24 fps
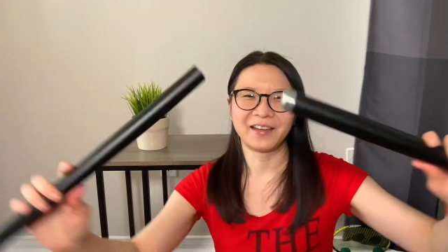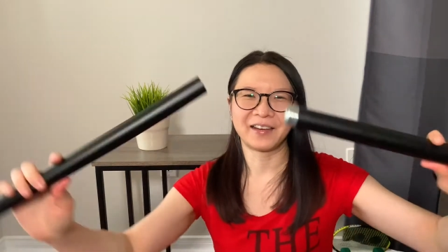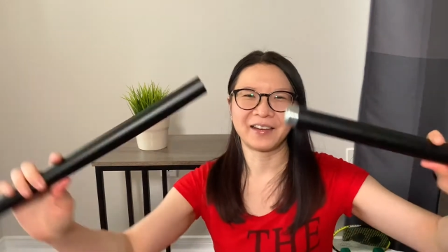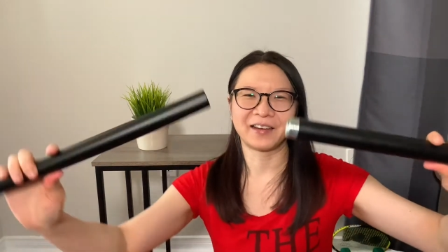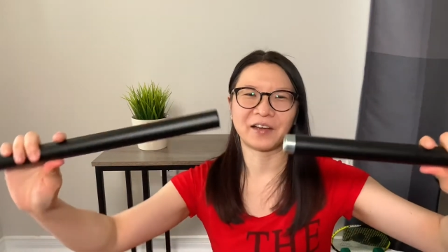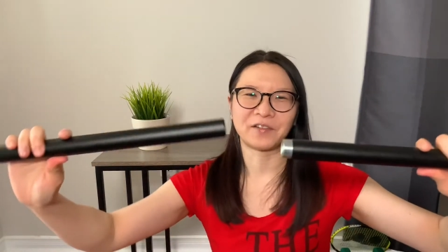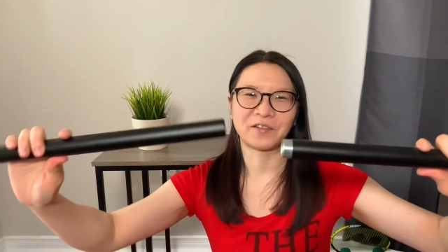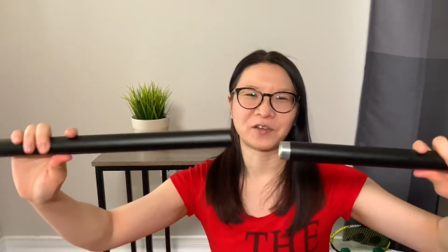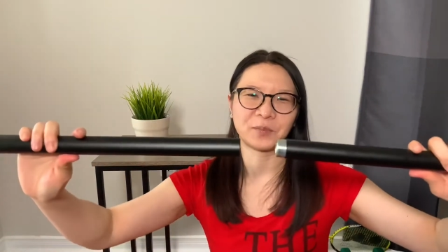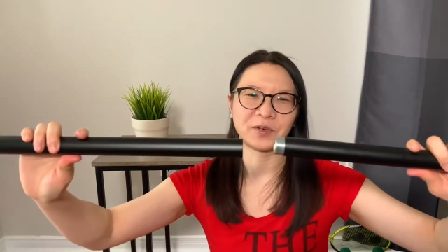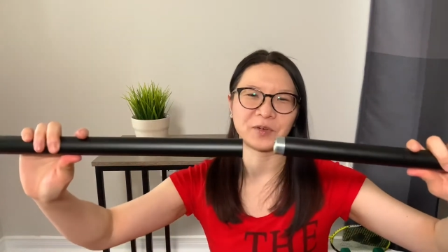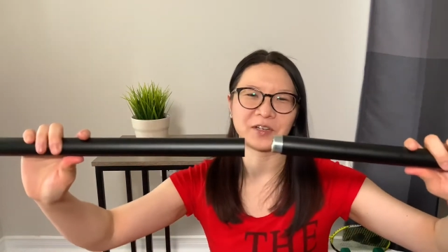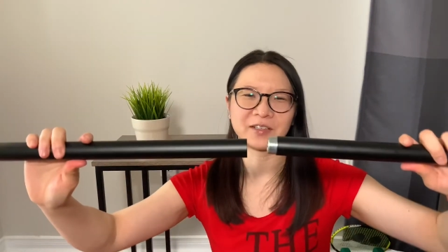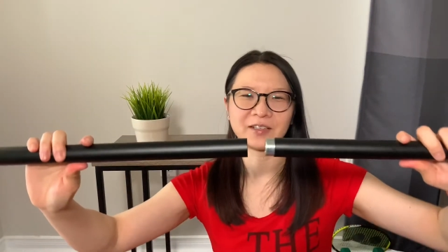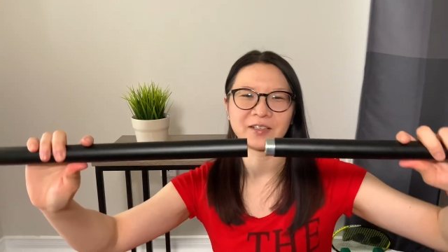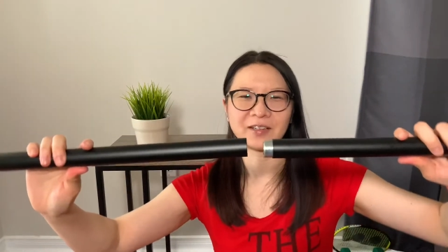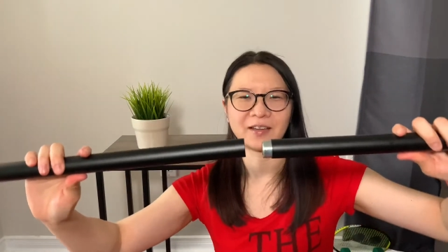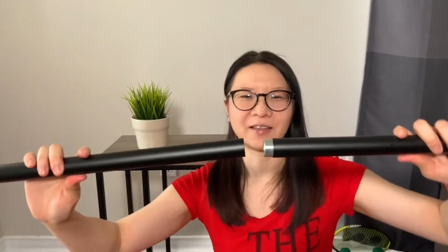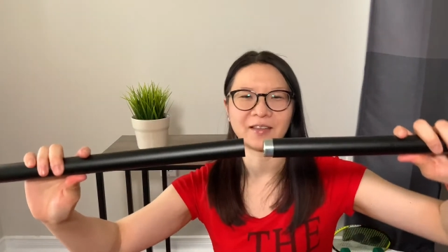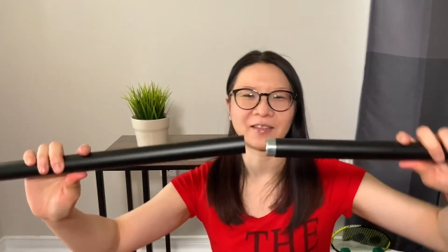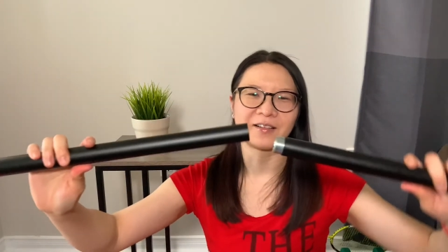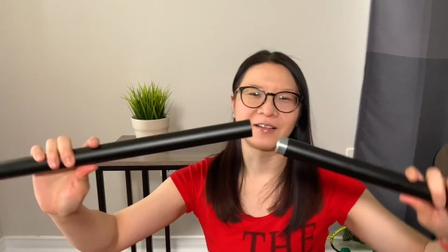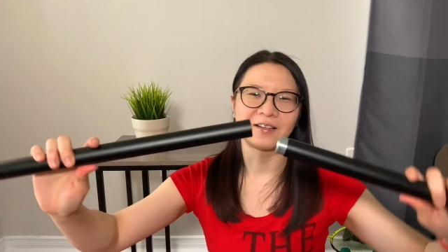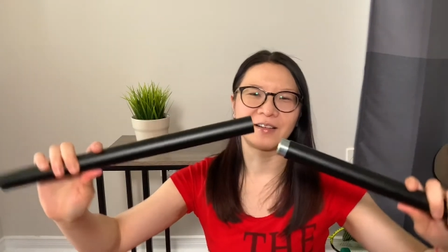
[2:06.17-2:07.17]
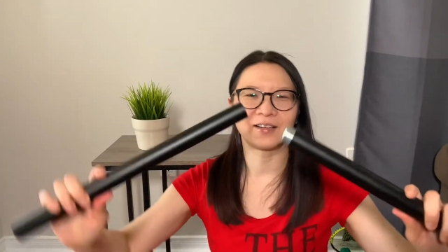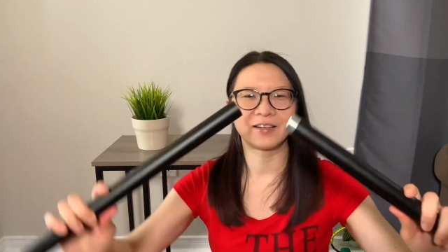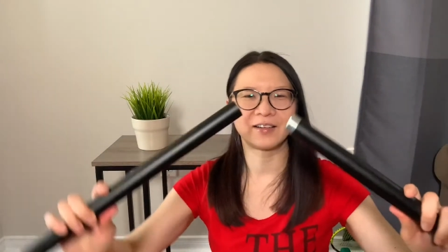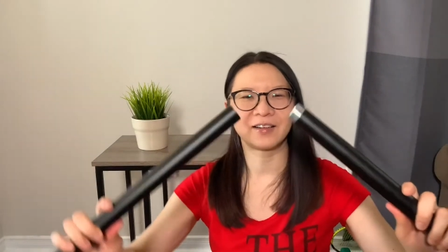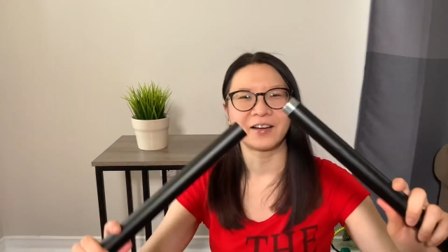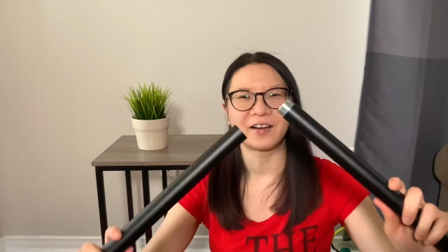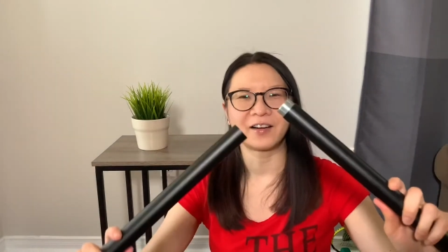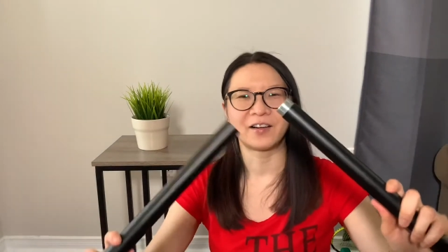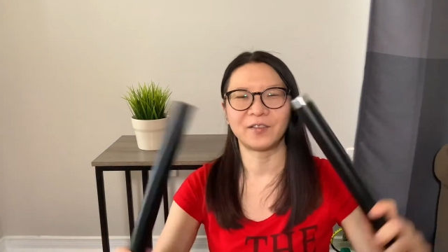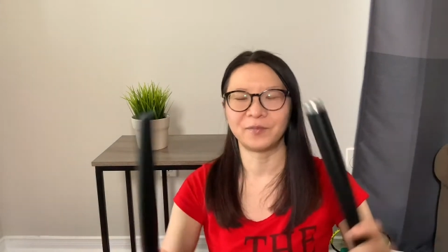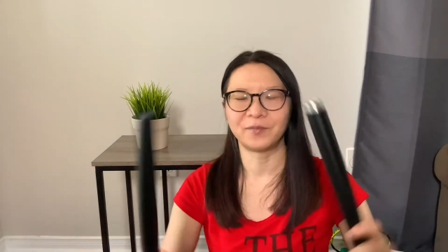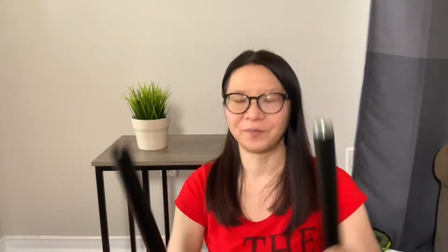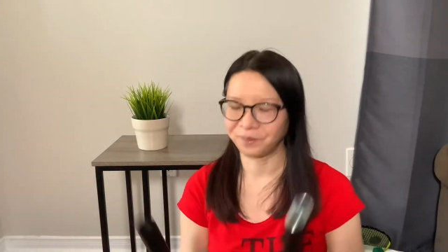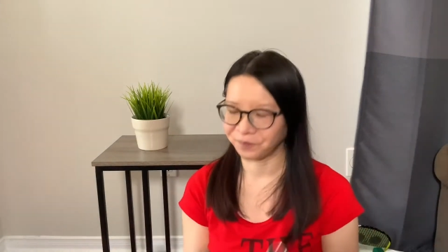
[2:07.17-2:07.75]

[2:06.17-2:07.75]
if you put it together, you know.